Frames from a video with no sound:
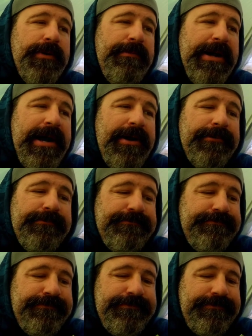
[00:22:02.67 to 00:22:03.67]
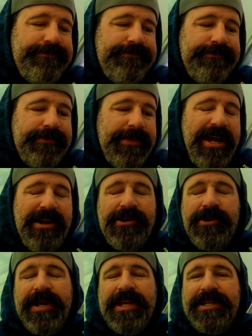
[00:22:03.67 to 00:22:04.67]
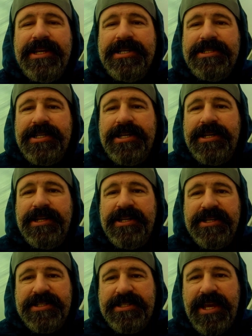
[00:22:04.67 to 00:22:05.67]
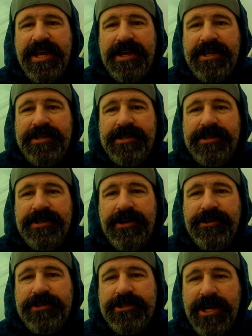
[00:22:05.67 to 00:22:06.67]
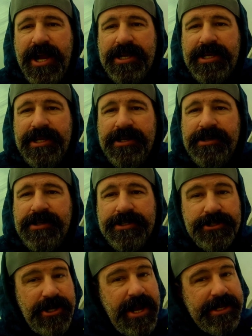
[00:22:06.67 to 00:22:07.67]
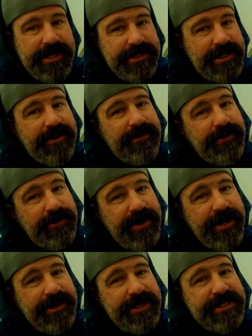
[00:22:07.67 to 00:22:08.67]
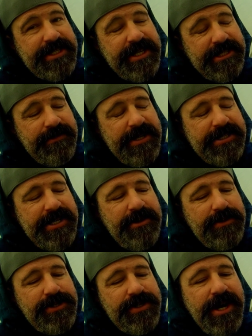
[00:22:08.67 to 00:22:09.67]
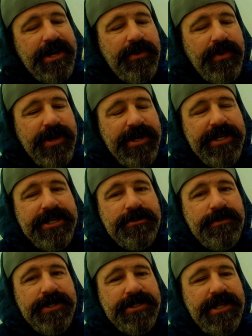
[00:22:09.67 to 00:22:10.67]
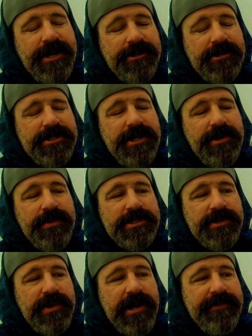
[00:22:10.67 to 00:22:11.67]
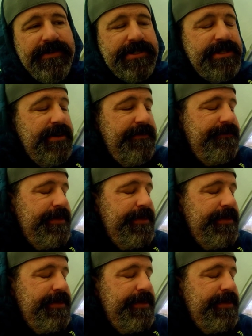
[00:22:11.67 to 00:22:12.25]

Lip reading: about, 8 days in, and it said on the tracking, because the tracking's not real great on these things. I mean, it tells you kind of where it is, but it's not going to tell you when it's arriving and stuff.